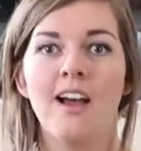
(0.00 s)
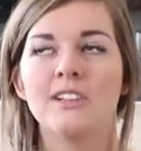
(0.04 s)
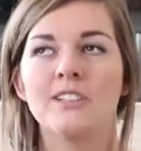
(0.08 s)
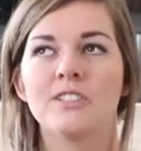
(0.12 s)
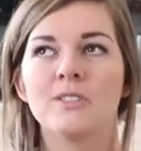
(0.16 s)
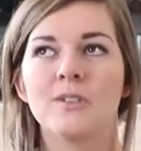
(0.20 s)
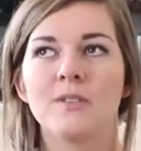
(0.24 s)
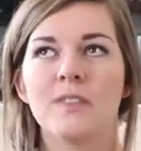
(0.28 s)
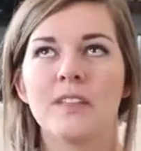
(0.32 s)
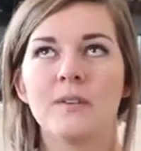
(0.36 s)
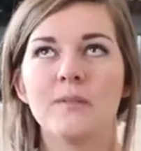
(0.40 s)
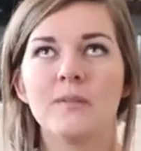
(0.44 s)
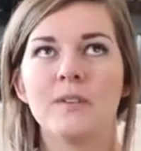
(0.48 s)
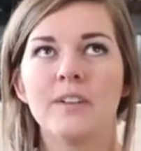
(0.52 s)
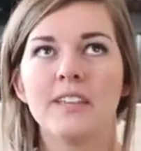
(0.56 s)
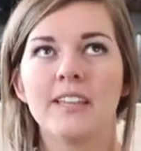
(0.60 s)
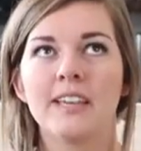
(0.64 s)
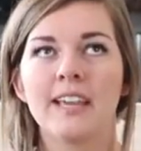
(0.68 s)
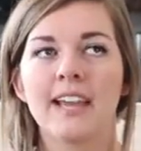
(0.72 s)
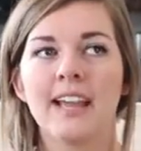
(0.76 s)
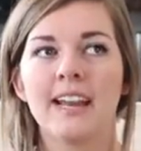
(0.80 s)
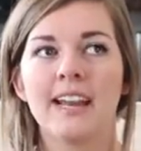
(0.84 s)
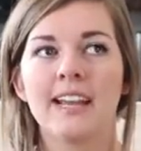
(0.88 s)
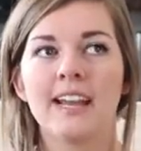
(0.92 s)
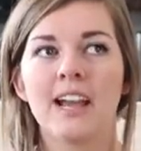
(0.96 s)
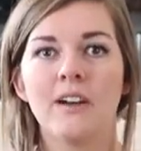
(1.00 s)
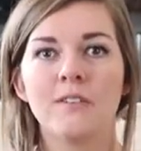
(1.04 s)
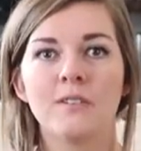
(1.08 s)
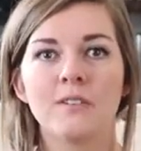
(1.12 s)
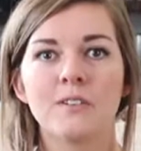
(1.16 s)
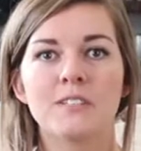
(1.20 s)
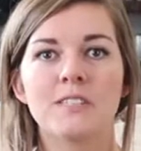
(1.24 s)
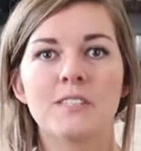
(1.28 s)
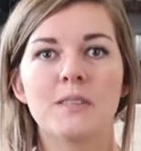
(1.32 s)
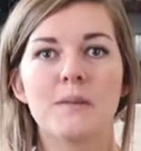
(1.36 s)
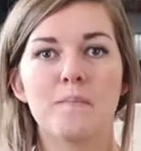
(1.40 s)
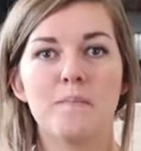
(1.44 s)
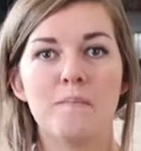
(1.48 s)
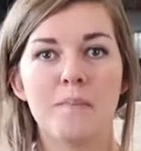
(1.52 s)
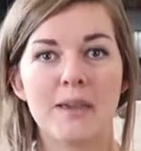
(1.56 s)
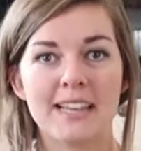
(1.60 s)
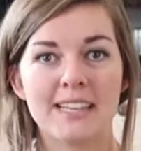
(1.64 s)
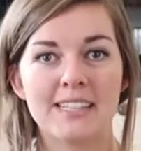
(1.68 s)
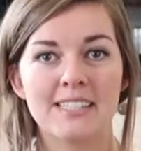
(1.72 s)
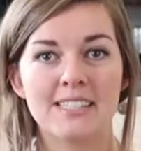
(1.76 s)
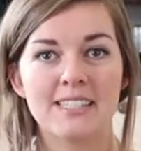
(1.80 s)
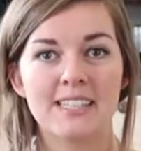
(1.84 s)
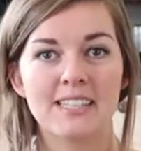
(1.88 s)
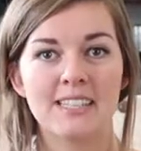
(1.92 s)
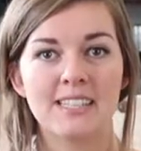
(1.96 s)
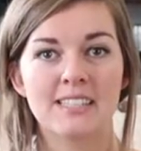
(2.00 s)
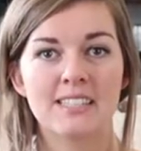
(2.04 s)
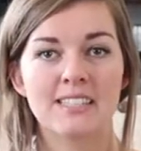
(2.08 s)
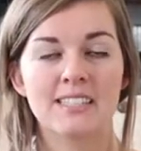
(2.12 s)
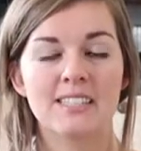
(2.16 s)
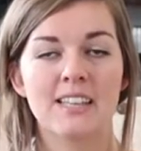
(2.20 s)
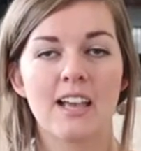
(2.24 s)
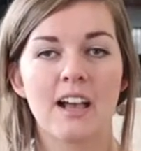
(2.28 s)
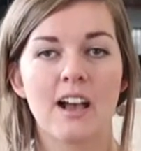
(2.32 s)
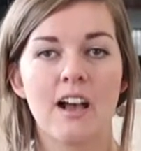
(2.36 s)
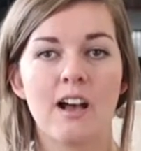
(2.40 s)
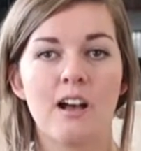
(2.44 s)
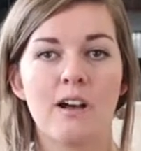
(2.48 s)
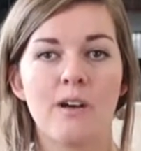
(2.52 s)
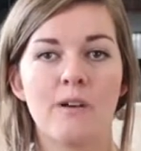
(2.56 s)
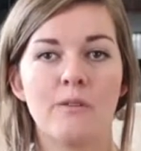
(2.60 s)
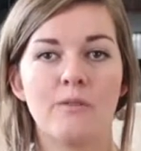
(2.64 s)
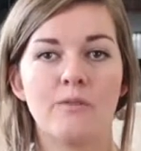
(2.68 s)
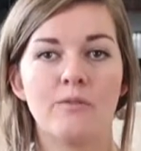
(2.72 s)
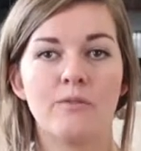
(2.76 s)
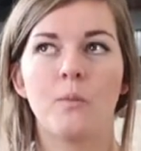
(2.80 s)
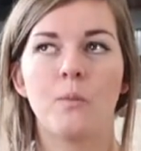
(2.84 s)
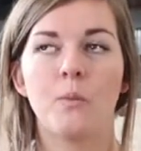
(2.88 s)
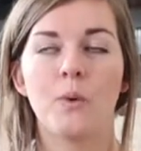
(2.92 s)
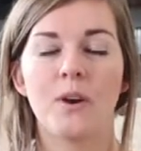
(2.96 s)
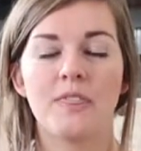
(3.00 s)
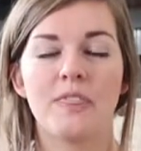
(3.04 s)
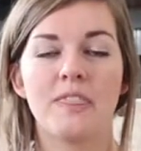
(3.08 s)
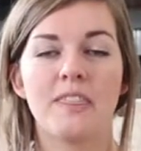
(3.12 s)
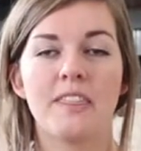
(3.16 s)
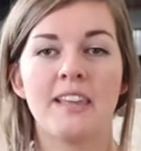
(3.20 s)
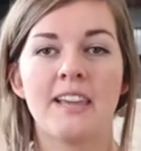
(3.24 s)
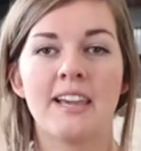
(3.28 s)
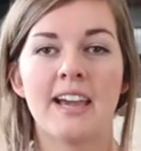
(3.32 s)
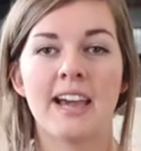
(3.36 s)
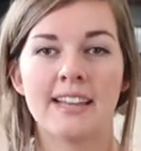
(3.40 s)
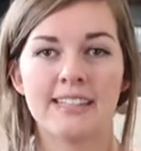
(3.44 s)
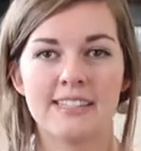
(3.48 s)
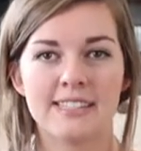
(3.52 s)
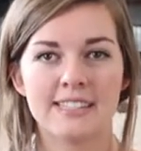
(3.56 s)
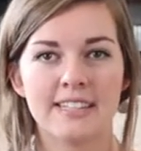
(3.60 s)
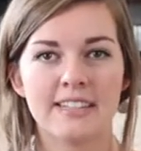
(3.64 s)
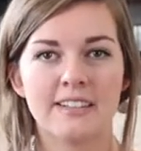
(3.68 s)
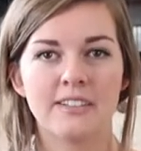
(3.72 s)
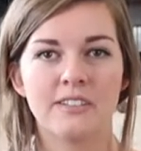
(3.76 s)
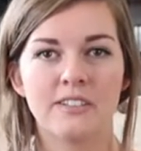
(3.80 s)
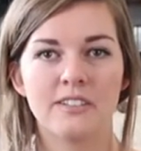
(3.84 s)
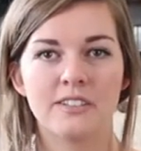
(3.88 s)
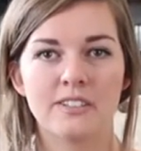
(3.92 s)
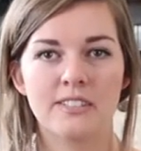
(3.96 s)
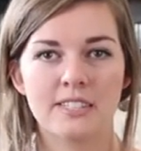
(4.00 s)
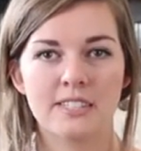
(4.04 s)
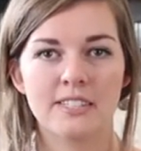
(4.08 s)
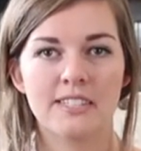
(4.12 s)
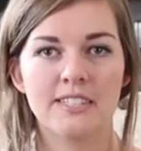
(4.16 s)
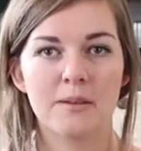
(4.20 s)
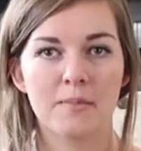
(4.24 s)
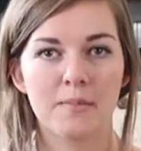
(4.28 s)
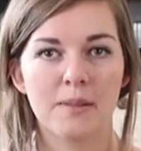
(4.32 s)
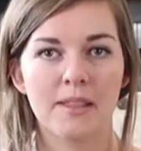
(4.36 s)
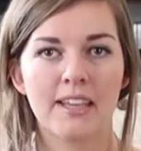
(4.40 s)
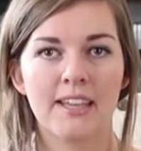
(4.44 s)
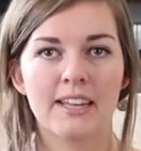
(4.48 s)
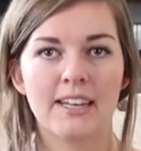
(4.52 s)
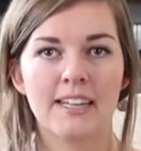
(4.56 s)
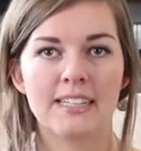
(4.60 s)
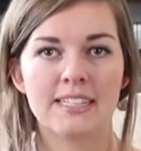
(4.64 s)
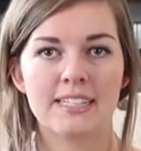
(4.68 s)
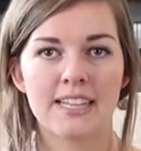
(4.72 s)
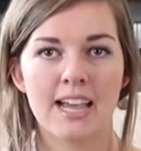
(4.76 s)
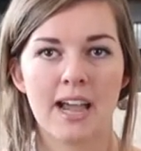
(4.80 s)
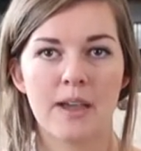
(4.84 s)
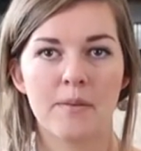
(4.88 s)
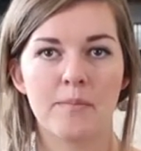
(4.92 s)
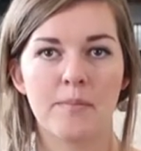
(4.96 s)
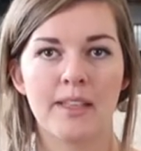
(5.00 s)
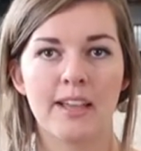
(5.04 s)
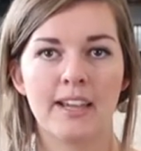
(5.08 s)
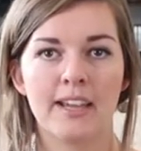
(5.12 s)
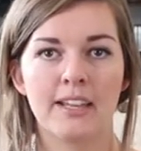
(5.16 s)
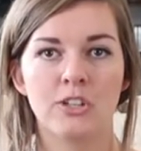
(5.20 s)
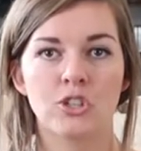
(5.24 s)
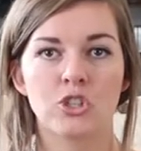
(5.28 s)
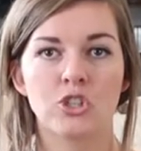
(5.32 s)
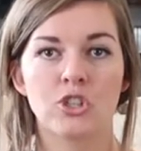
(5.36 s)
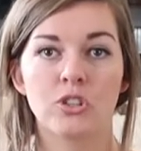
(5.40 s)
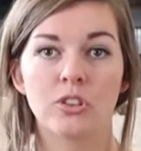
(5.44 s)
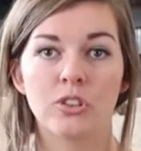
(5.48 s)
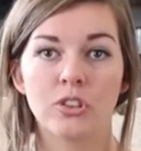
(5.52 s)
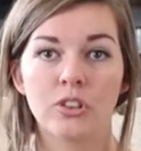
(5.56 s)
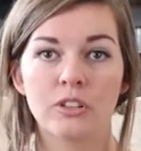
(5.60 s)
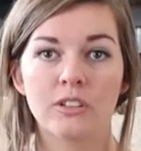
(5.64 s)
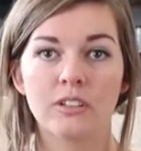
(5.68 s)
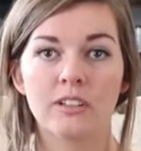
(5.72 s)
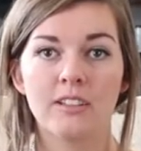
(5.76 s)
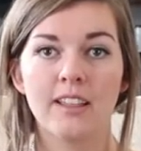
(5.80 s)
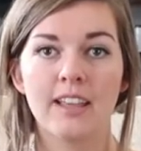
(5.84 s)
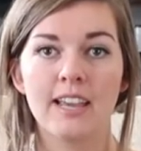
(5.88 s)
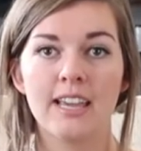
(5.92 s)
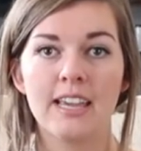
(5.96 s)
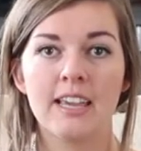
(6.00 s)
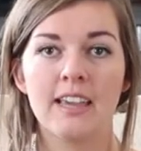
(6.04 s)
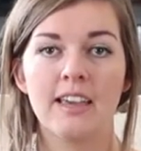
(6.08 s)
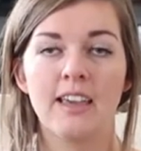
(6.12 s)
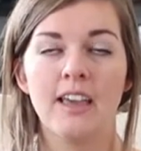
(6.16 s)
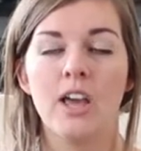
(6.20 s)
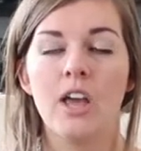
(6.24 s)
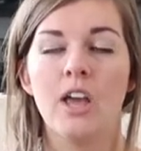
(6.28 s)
So that really kind of covers the basics of what the ideal Disney planning timeline should look like.